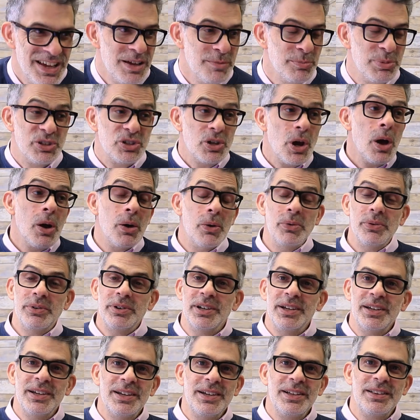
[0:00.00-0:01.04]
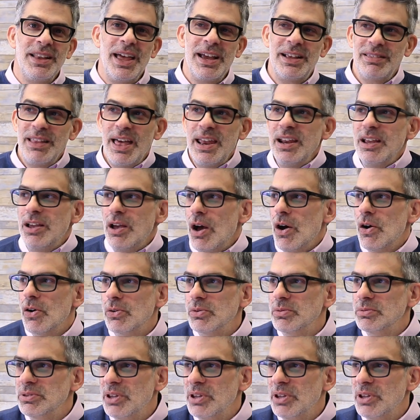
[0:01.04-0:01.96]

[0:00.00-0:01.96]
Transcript: But don't. Let it go.